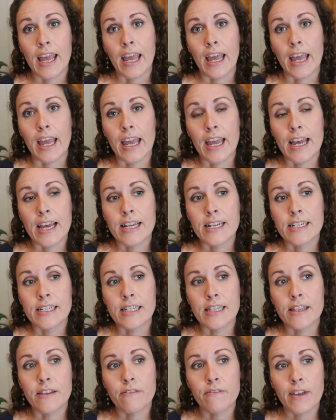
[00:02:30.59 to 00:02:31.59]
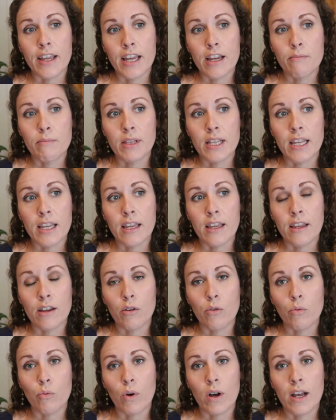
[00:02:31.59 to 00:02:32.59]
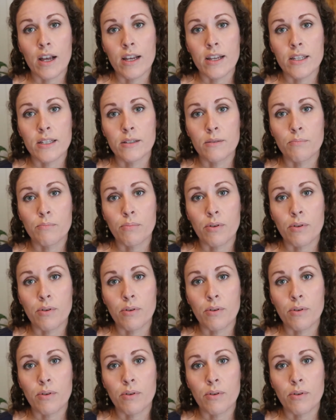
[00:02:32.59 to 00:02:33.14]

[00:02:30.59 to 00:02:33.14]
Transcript: And the family was